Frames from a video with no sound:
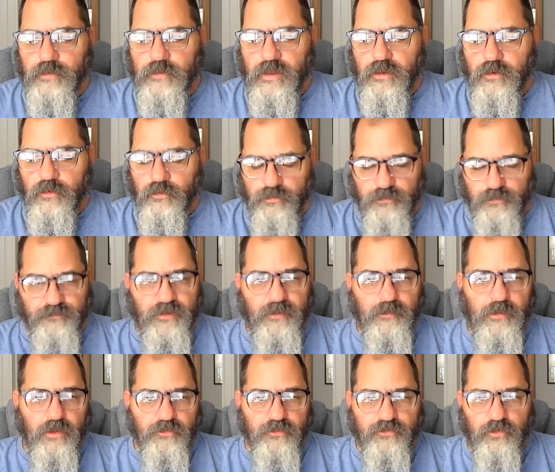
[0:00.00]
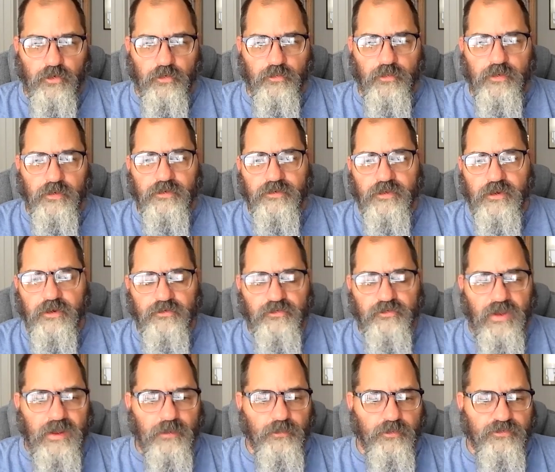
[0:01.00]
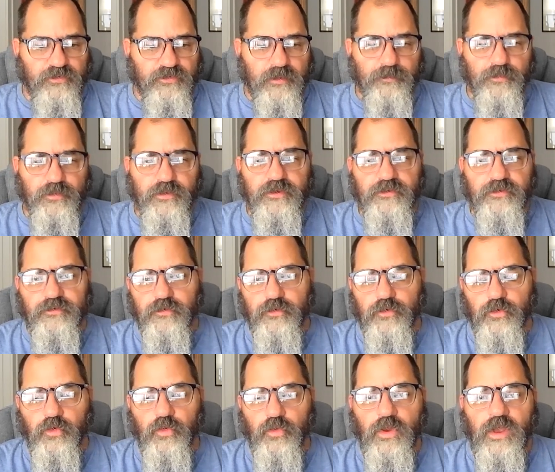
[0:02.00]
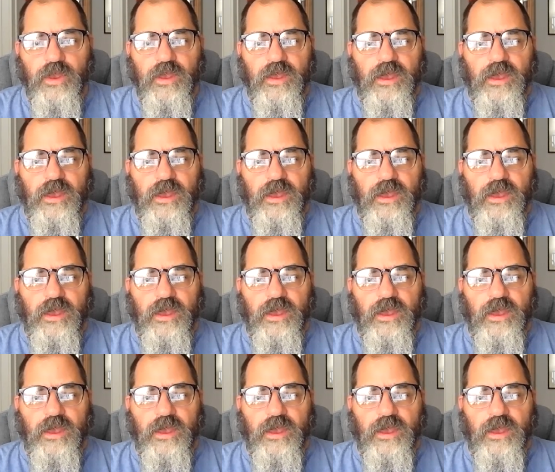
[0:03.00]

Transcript: uh, or the female children, their job was simply to